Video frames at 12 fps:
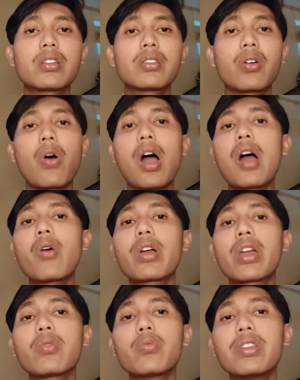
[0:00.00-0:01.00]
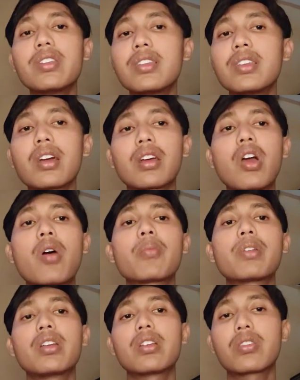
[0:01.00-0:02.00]
So how can we see a
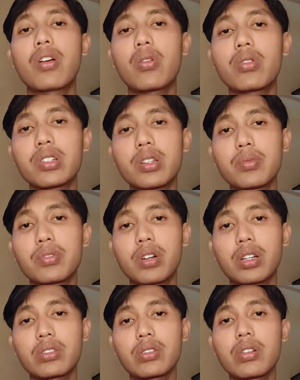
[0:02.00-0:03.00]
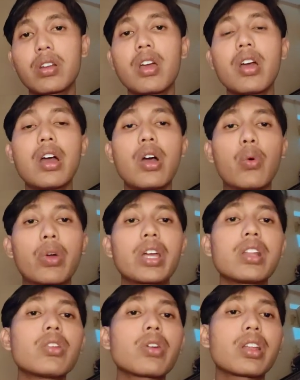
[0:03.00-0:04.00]
company's ownership structure? We
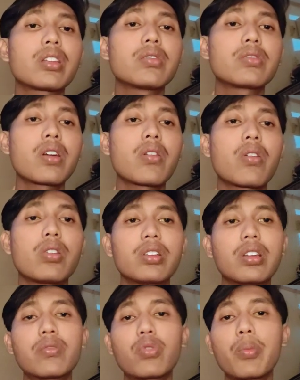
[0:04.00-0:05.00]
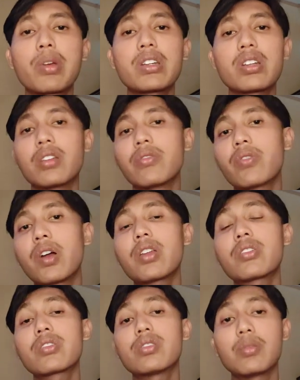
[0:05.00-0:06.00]
can look at the shareholding information in
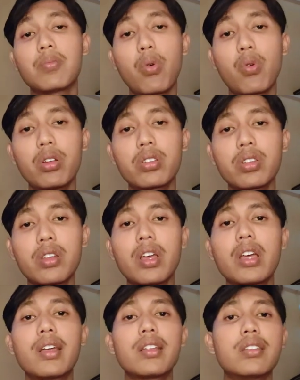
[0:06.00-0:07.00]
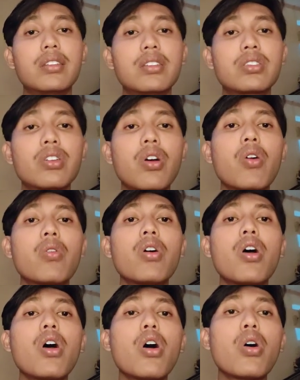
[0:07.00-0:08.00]
financial reports. They
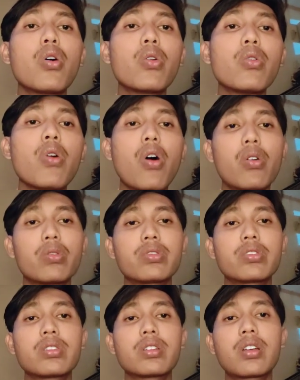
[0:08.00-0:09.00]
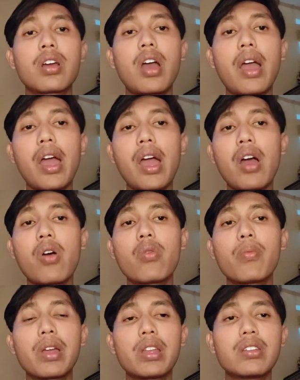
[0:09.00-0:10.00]
show who owns
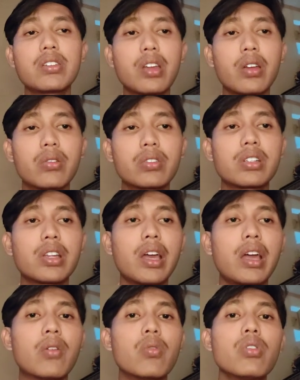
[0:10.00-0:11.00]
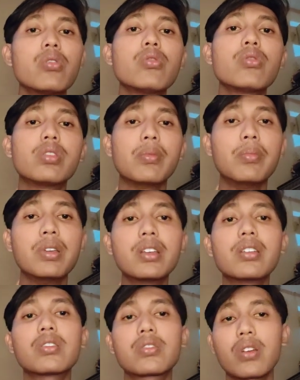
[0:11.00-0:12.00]
how many shares and who the
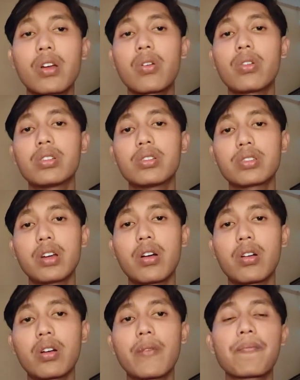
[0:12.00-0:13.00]
biggest shareholders are.